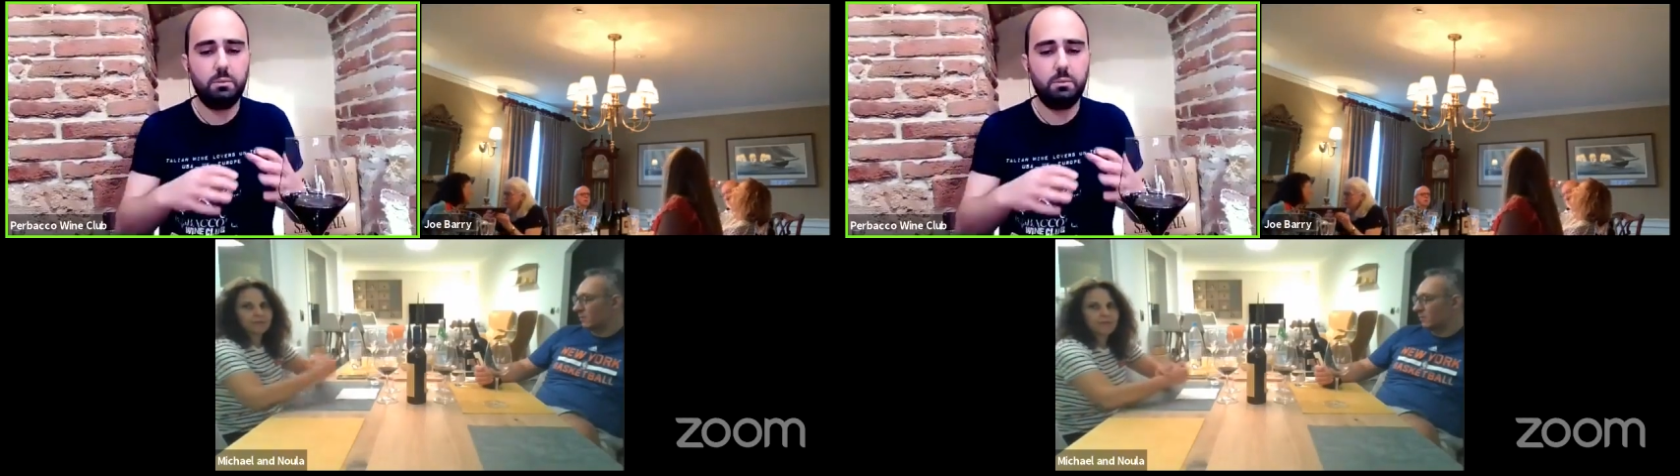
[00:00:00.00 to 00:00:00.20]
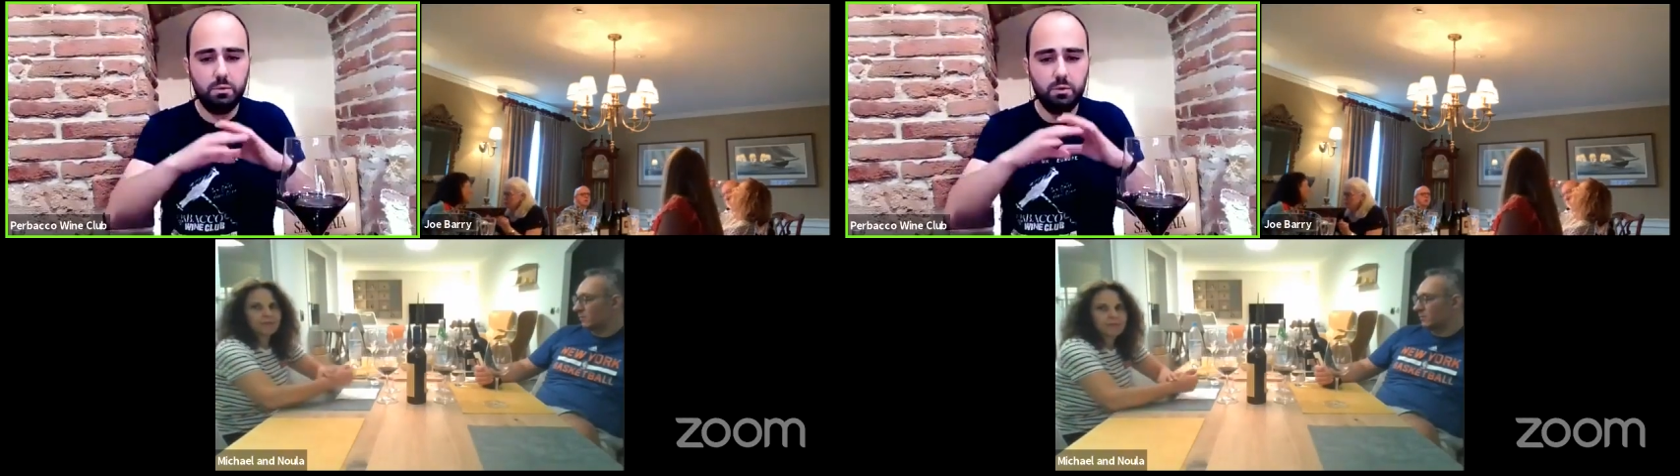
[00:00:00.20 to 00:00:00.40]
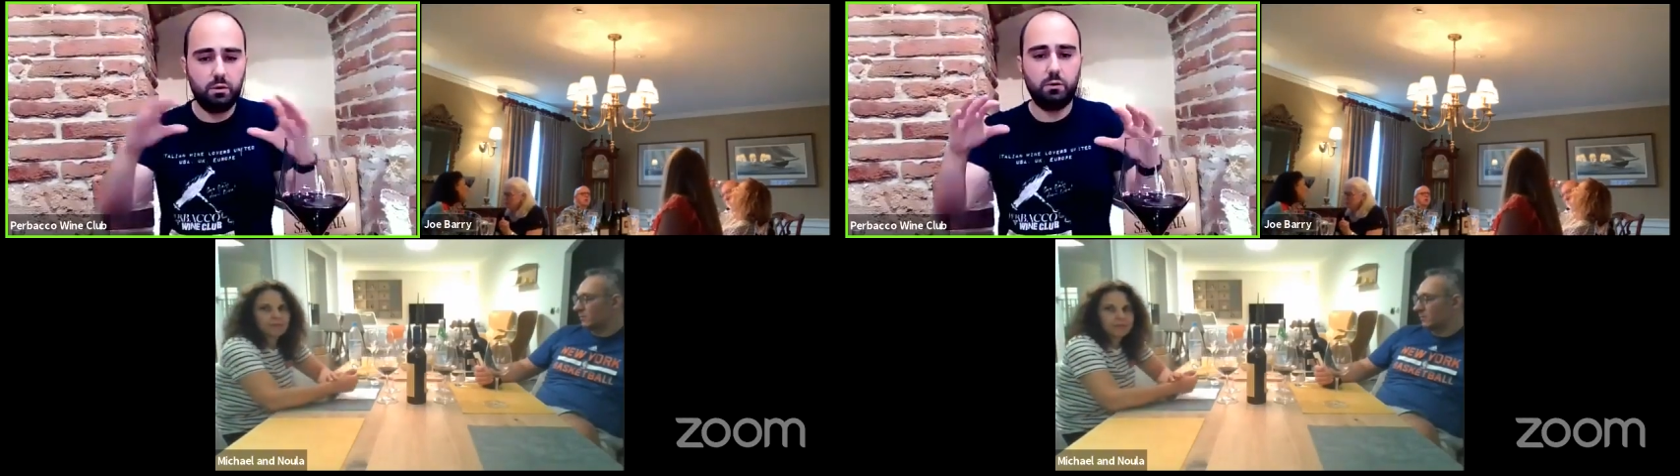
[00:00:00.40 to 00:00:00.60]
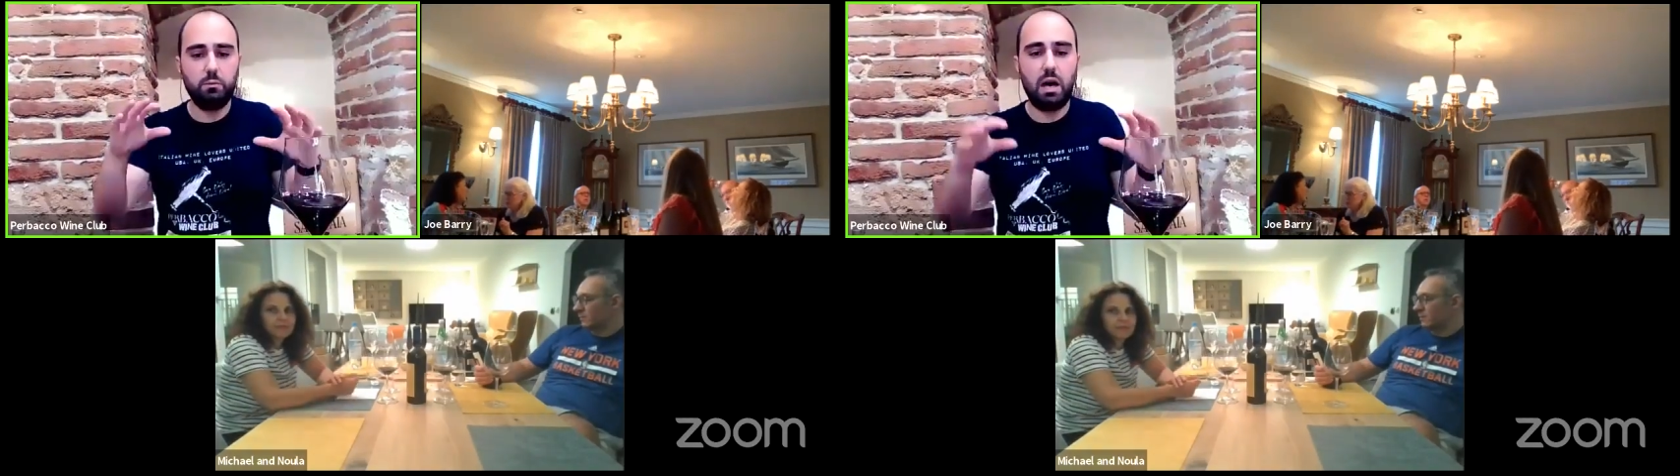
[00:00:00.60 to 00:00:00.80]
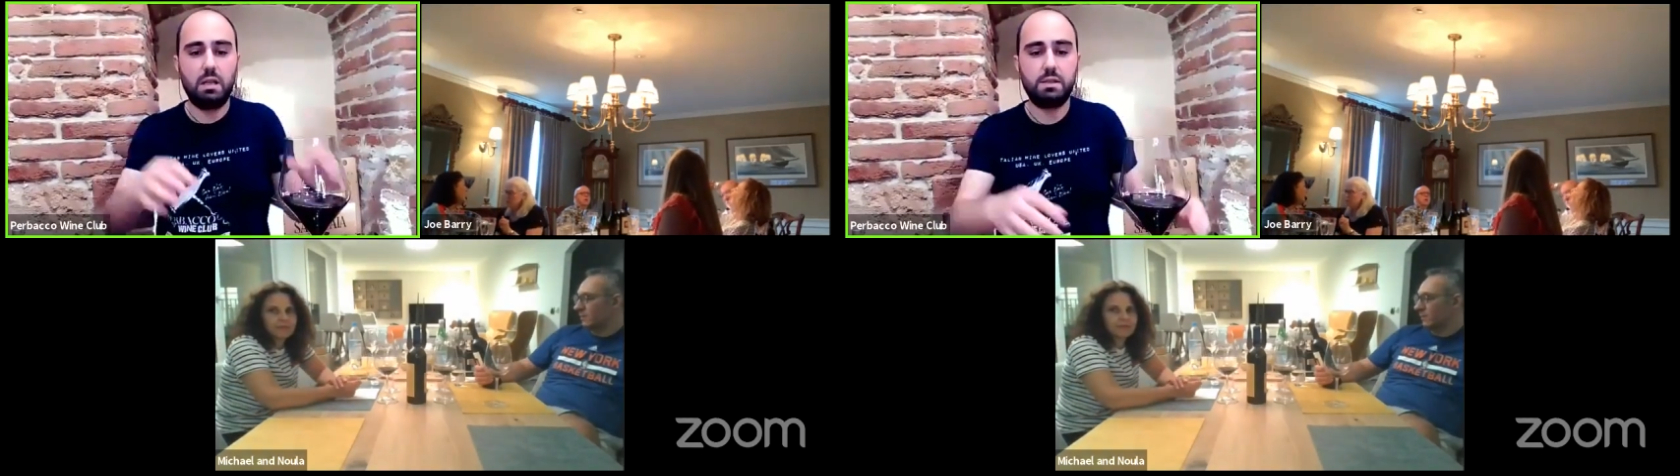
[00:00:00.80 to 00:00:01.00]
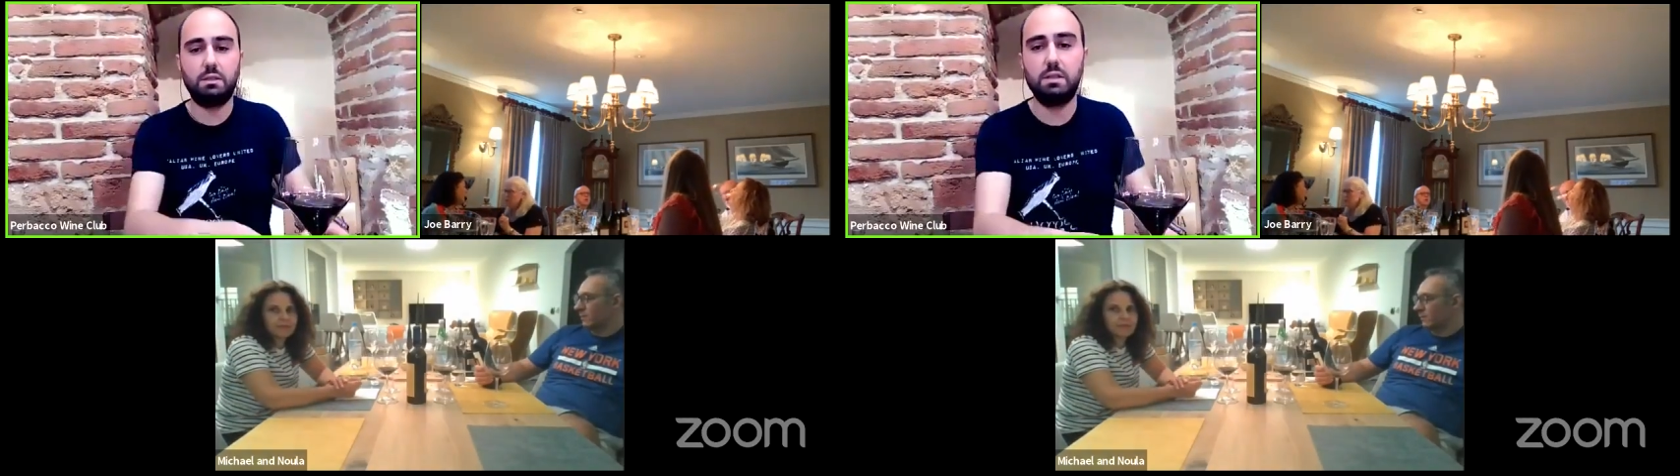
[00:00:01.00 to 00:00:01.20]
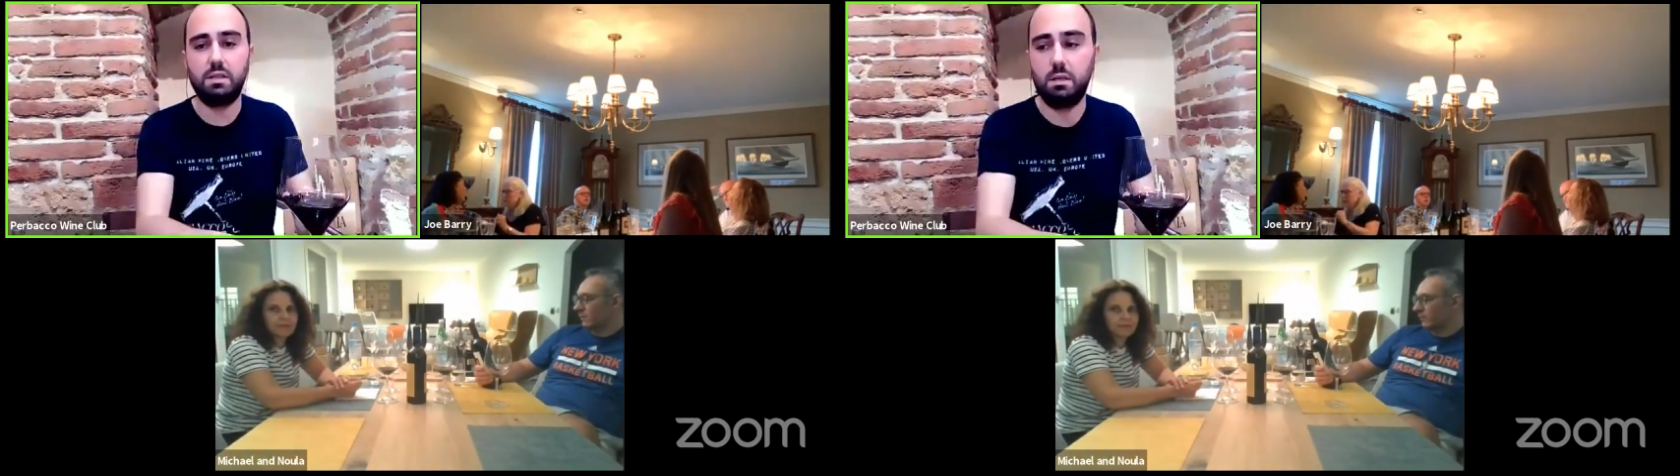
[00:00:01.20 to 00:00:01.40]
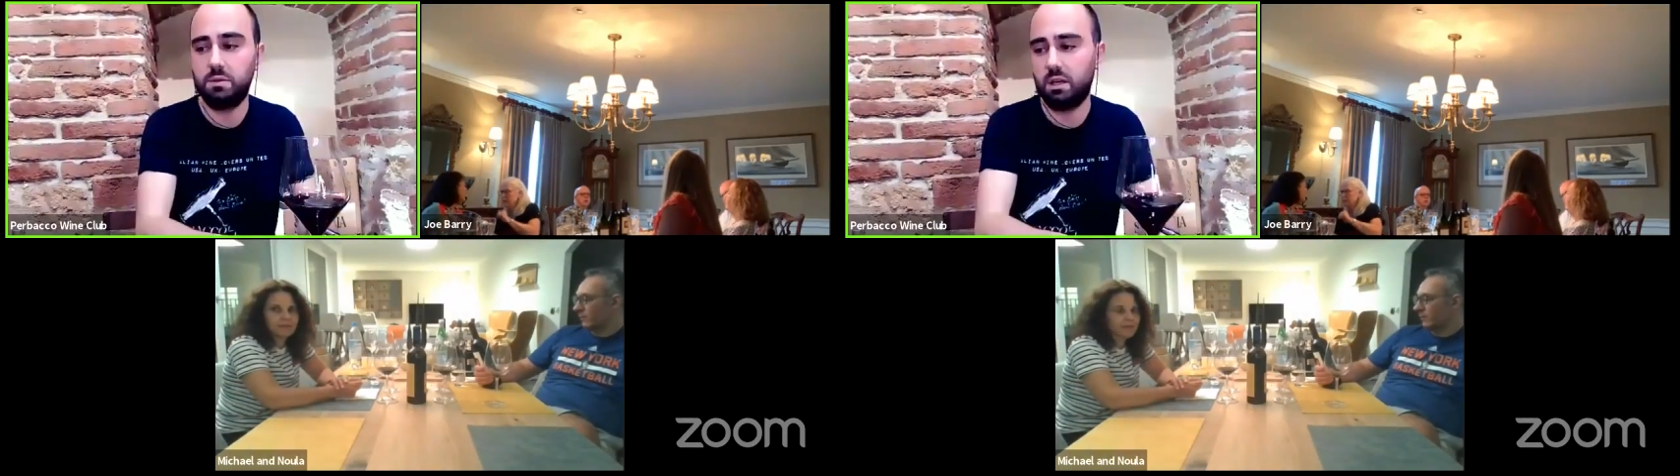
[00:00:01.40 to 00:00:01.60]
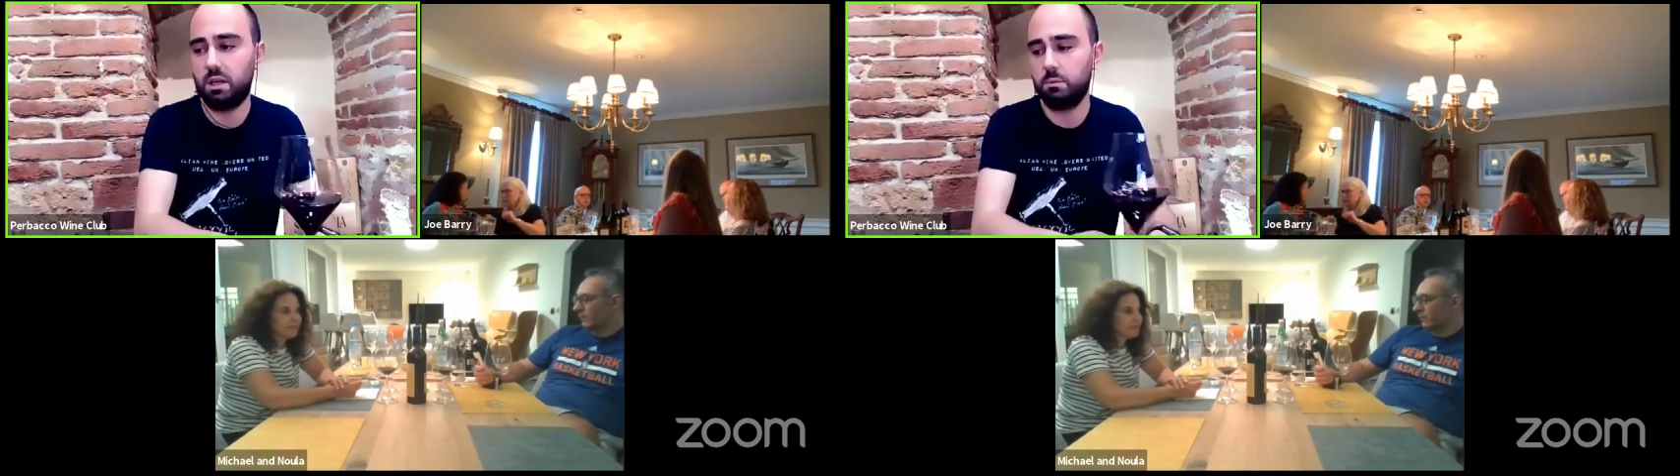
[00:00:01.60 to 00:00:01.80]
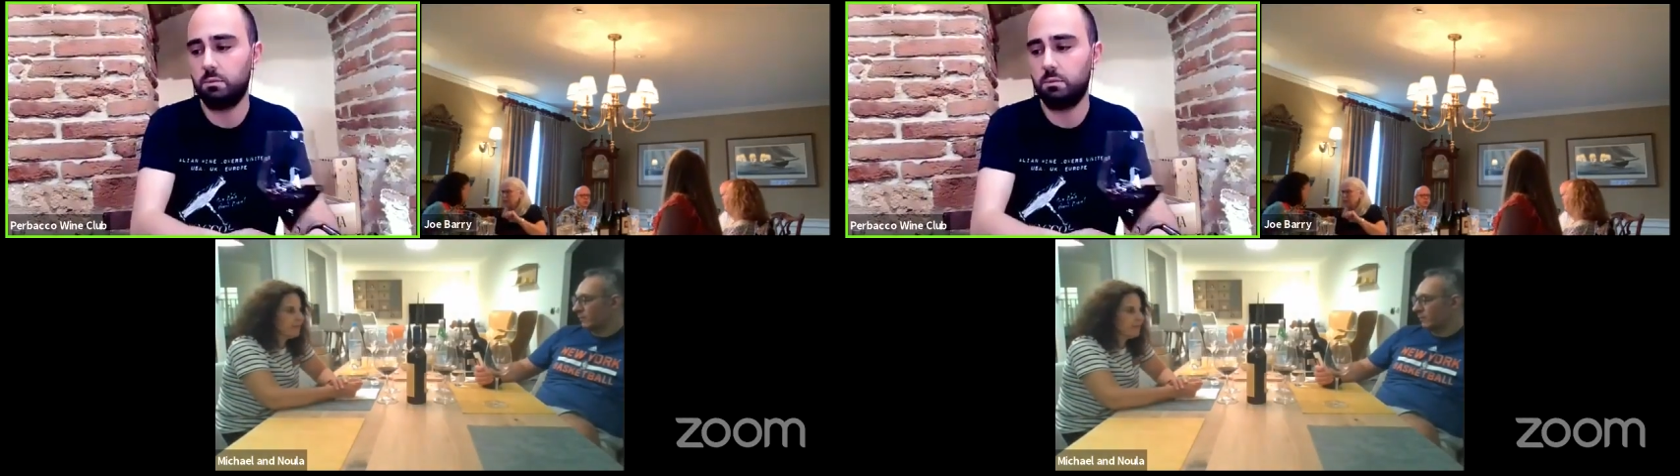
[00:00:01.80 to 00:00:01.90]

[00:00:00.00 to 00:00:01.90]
but beautiful balance at the same time.